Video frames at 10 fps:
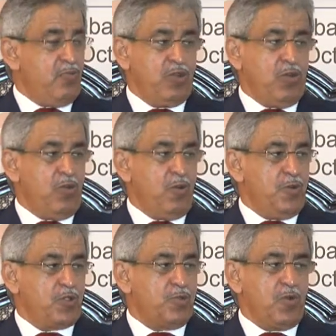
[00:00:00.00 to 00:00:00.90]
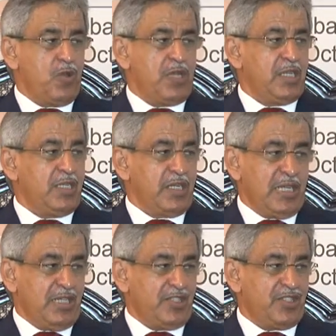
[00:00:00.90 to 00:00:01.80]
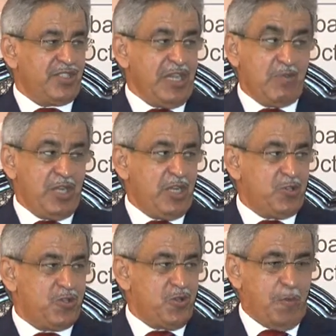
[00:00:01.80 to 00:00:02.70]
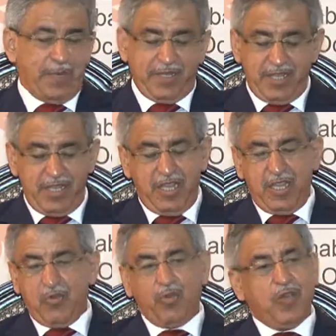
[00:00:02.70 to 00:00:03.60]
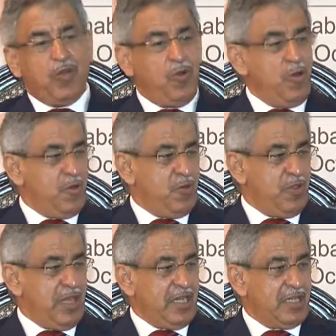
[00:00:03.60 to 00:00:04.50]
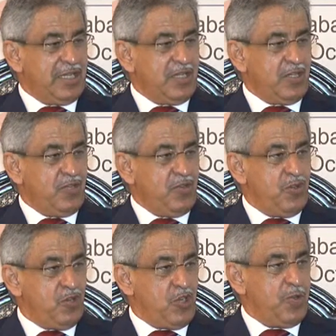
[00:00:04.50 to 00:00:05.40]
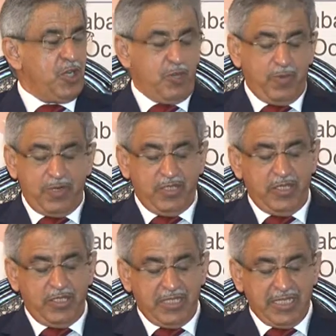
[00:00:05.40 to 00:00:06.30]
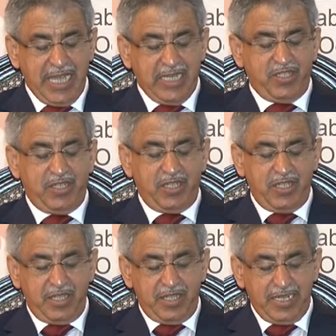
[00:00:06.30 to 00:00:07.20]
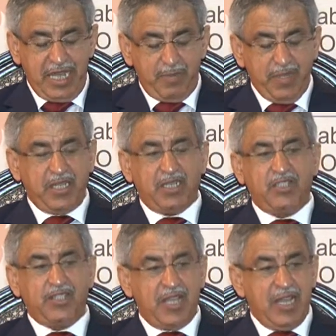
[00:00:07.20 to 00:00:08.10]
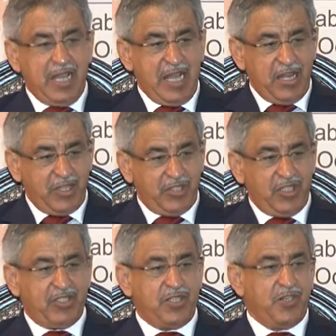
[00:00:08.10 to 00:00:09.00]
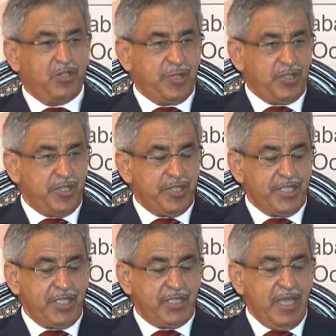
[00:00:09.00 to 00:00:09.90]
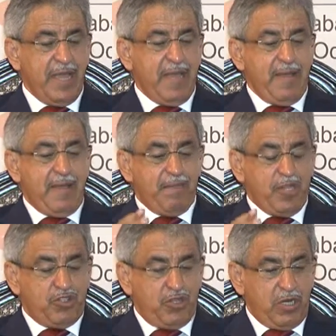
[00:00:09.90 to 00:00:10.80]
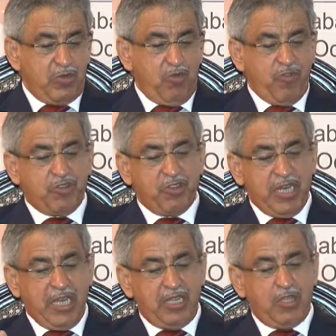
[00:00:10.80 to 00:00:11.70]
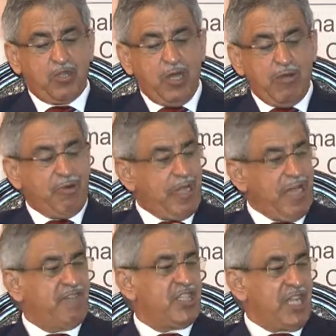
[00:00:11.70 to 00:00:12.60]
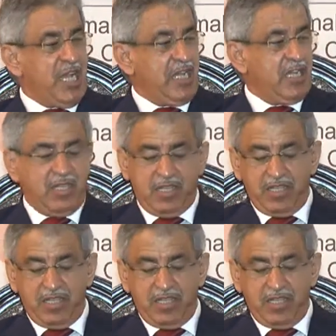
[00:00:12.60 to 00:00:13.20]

We all know smoking kills, and we need to stop it. We all know that non-communicable diseases, cancer, diabetes, heart disease, respiratory disease, majority of it related to our lifestyle.